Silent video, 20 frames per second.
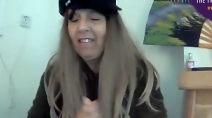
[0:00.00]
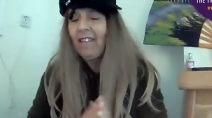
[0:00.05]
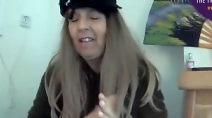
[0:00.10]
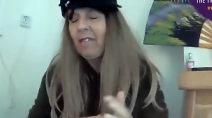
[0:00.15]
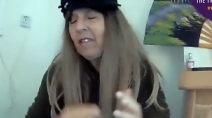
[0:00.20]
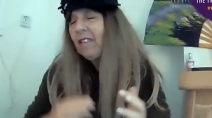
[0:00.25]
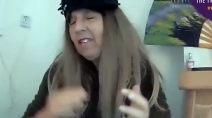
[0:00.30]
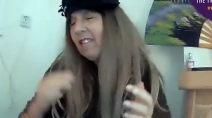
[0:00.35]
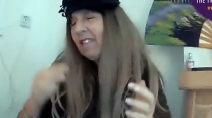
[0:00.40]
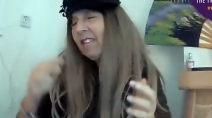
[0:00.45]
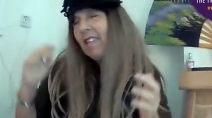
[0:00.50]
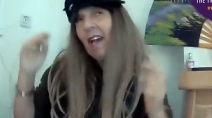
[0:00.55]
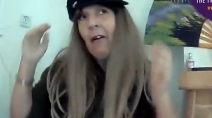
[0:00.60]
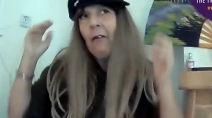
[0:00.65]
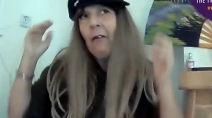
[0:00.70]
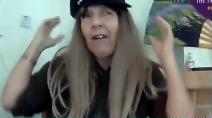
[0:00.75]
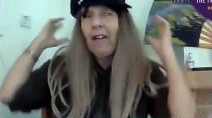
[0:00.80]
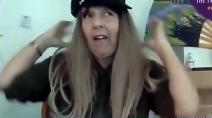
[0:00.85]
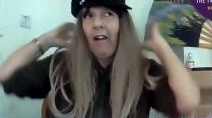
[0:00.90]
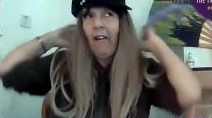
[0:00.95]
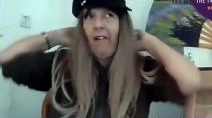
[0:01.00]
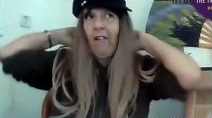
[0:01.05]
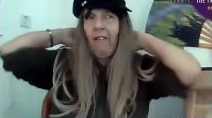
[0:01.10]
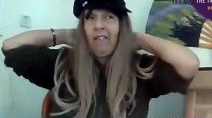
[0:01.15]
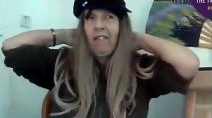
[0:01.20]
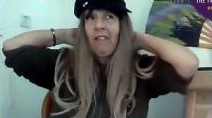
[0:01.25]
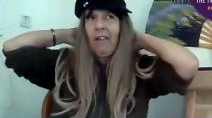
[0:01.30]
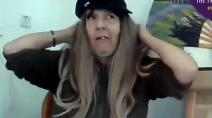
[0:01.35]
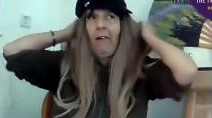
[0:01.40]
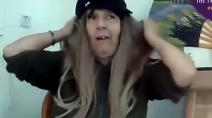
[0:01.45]
So this is how it
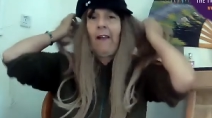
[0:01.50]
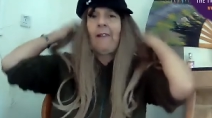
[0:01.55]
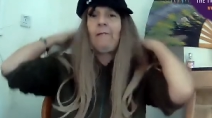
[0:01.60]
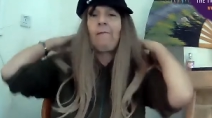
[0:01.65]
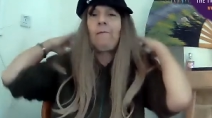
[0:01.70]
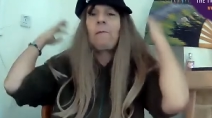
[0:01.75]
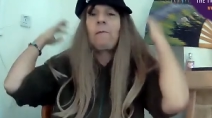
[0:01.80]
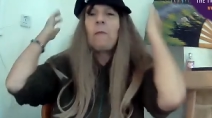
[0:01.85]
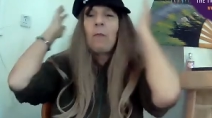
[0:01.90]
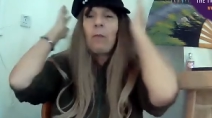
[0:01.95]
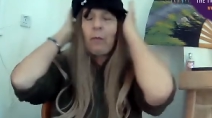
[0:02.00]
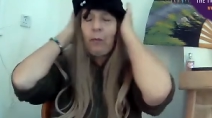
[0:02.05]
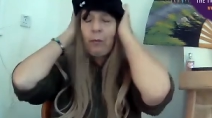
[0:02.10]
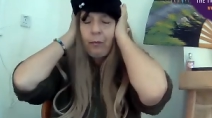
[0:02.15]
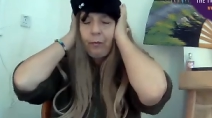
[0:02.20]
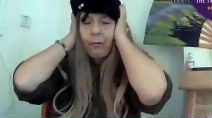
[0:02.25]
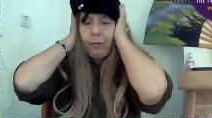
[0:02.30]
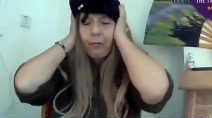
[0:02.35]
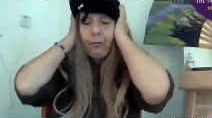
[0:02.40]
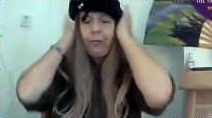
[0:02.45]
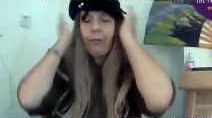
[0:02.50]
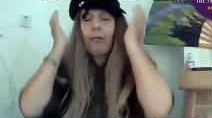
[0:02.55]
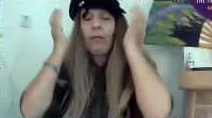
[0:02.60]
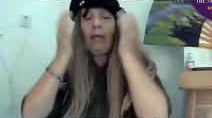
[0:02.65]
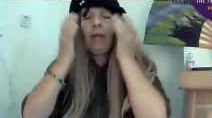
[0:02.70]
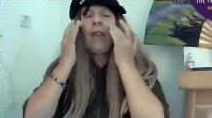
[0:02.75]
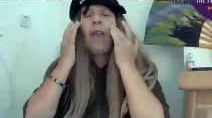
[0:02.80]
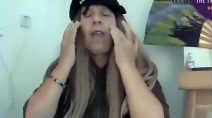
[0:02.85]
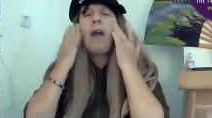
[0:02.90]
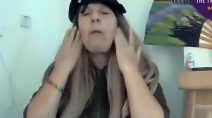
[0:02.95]
goes, all right?
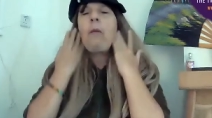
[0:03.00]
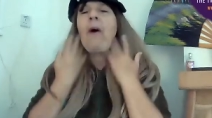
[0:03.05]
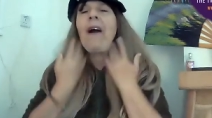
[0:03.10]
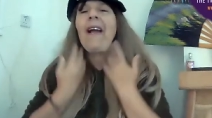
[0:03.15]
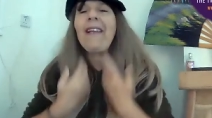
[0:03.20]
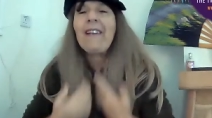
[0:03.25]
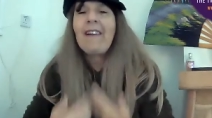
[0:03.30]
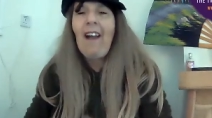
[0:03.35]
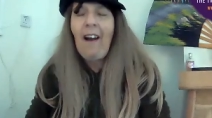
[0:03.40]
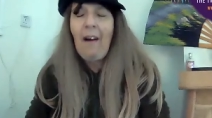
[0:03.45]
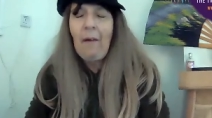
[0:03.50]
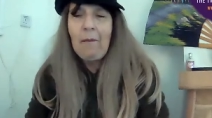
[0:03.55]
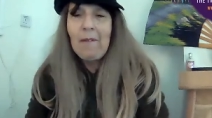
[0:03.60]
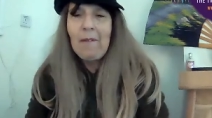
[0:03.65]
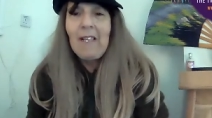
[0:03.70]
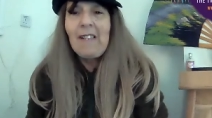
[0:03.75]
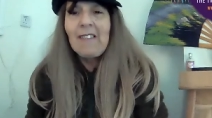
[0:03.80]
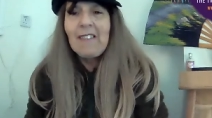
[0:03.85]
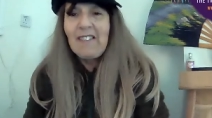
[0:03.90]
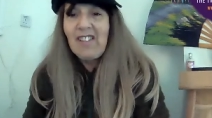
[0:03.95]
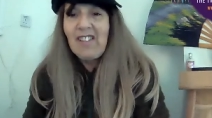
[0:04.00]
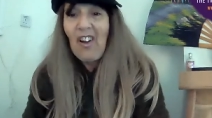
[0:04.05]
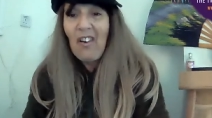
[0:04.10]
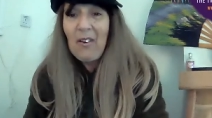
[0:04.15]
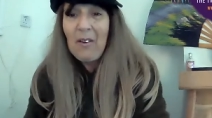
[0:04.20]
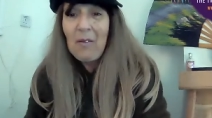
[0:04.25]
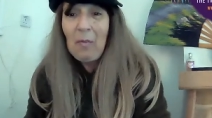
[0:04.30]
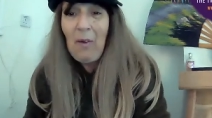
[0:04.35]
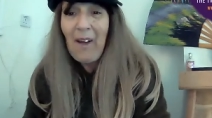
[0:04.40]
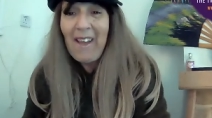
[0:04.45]
I wake up,
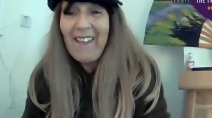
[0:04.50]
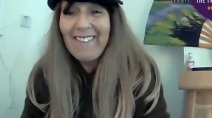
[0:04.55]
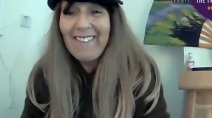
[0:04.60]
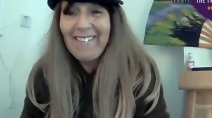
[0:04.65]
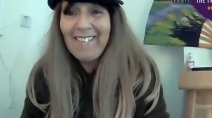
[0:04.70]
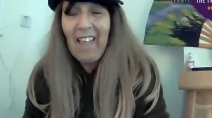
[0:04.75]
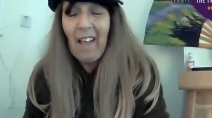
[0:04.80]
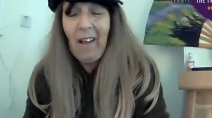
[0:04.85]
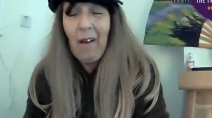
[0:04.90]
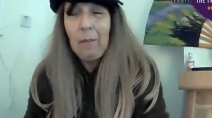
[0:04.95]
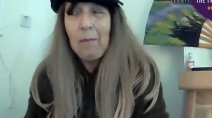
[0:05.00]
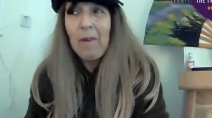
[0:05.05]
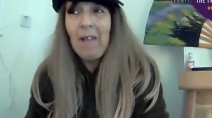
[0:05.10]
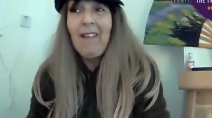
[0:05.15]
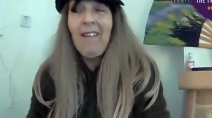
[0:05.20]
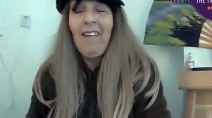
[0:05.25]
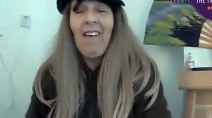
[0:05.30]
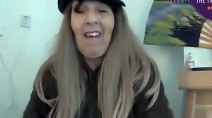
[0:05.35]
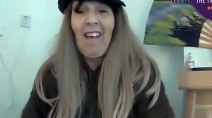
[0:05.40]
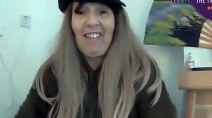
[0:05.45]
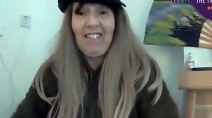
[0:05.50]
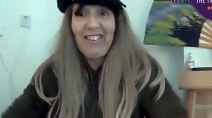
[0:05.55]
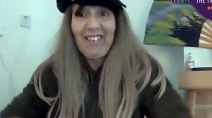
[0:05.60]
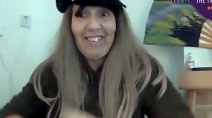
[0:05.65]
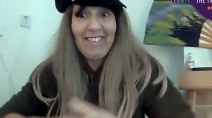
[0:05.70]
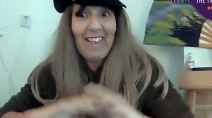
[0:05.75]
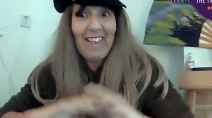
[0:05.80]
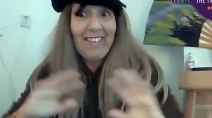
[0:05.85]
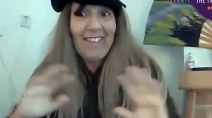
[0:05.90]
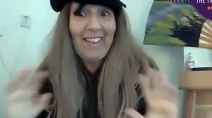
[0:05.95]
Lauren wakes up, and
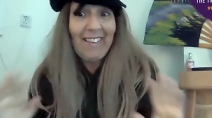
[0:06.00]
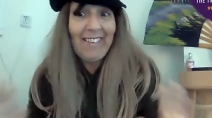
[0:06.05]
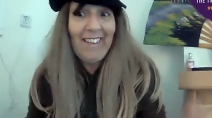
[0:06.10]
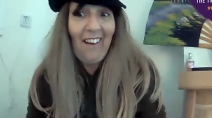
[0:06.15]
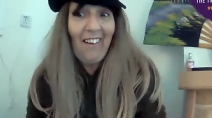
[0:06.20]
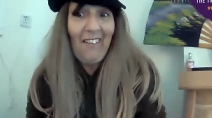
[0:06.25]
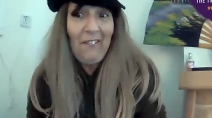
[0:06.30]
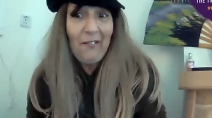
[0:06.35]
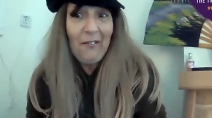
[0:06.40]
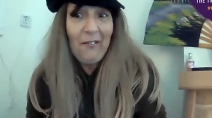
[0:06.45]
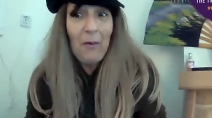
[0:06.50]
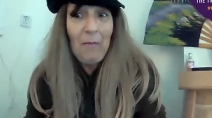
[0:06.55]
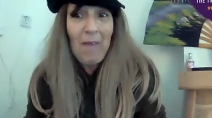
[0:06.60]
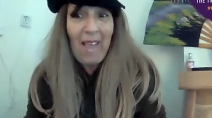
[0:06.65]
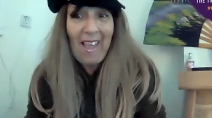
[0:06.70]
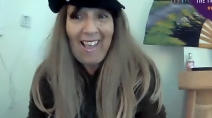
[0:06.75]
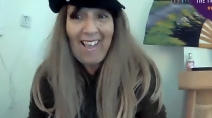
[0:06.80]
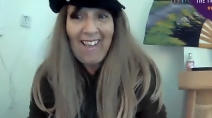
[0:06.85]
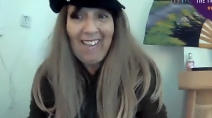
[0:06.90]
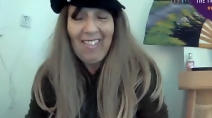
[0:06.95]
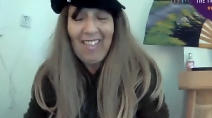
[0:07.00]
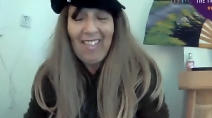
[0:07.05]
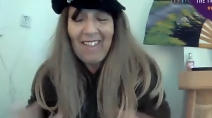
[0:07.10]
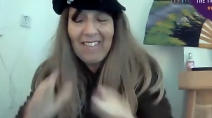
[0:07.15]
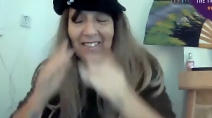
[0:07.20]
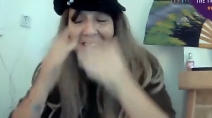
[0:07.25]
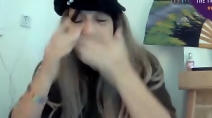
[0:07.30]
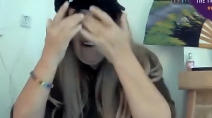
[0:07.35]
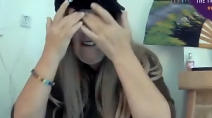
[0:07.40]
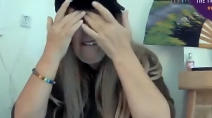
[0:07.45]
she's had a night from hell, a
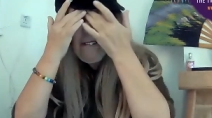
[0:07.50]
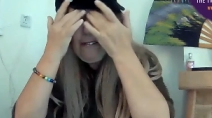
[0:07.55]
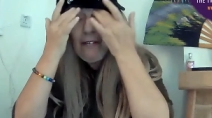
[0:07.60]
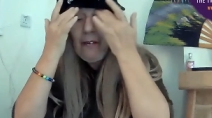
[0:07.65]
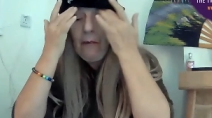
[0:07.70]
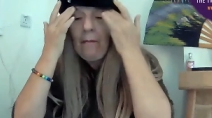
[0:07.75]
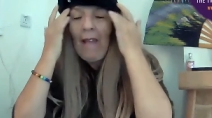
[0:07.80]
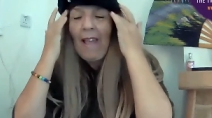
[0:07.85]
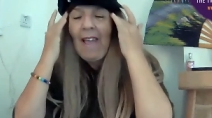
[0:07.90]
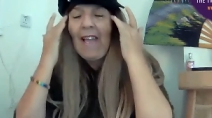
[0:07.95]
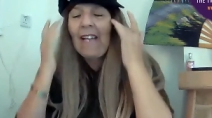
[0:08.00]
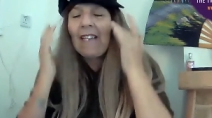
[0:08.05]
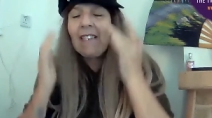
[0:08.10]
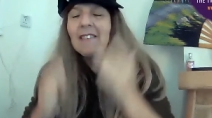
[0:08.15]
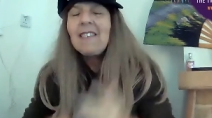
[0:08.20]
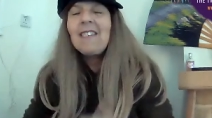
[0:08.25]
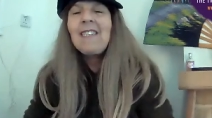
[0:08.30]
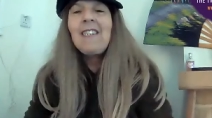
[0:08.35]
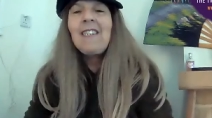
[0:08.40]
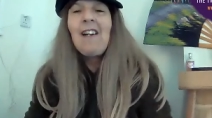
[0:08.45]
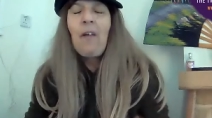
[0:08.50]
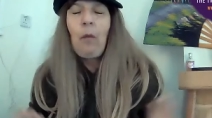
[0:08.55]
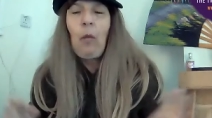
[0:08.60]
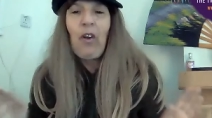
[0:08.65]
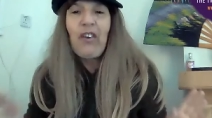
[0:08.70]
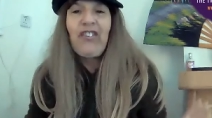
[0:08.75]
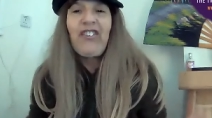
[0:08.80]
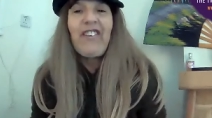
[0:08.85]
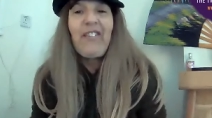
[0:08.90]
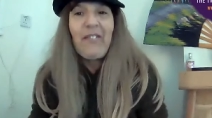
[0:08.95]
night from hell
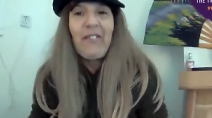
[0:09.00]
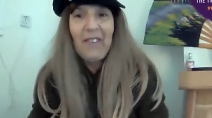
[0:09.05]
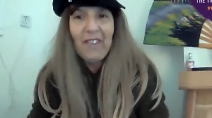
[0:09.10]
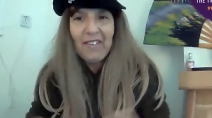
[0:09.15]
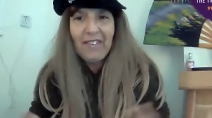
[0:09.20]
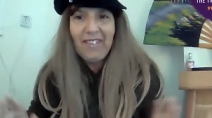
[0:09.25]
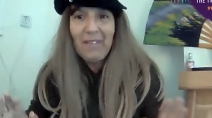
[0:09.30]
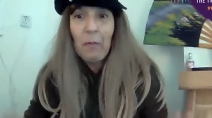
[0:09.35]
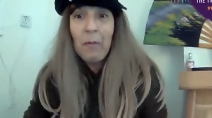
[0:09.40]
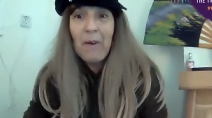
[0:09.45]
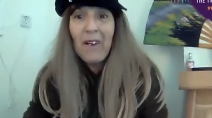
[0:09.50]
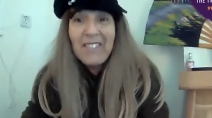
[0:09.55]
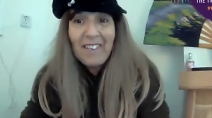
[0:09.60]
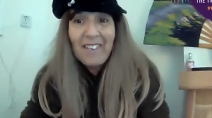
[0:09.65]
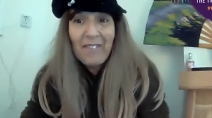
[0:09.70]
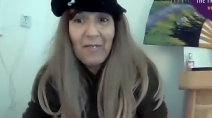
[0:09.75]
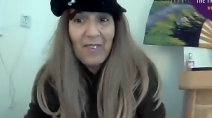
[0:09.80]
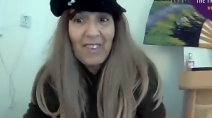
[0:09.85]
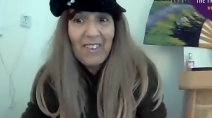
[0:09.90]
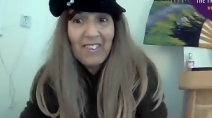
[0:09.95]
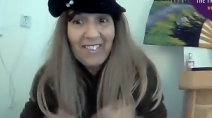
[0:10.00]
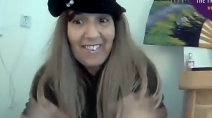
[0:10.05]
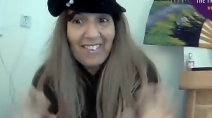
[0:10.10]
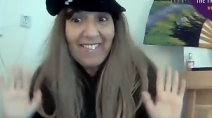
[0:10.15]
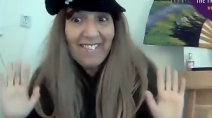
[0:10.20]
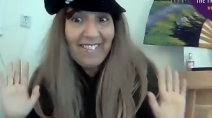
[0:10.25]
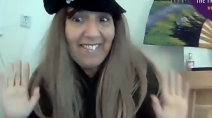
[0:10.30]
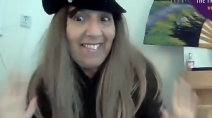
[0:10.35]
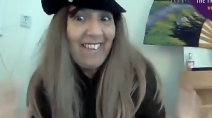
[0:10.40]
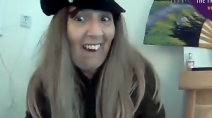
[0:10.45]
where she feels the body feels
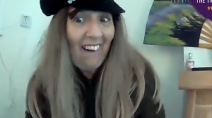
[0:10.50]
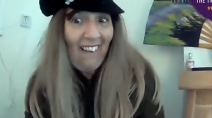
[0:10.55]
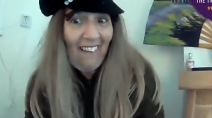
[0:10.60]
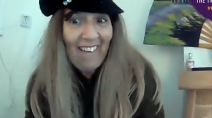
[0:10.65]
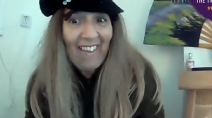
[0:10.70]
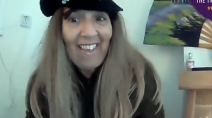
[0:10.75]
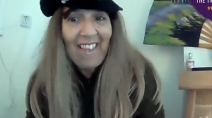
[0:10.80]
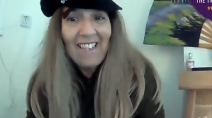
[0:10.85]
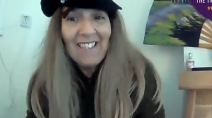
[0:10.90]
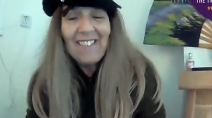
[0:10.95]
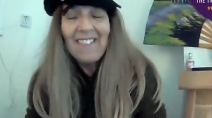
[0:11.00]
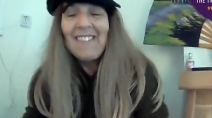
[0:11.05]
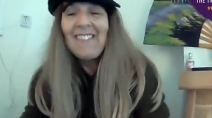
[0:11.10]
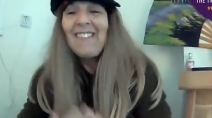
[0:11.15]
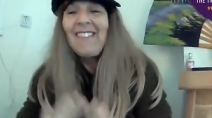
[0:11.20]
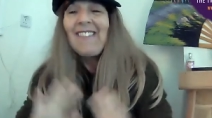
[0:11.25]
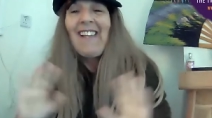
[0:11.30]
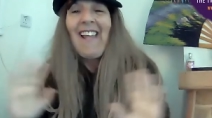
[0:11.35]
it's dying.